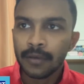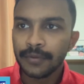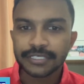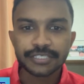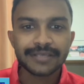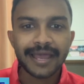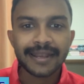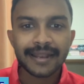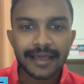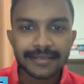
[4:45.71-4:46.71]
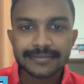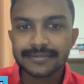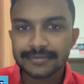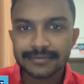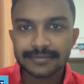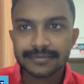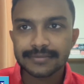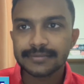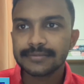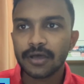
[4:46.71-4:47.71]
which is analyze
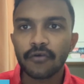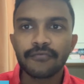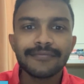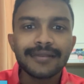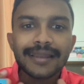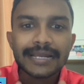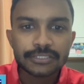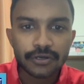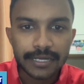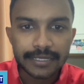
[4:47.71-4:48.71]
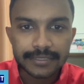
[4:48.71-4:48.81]
of electronic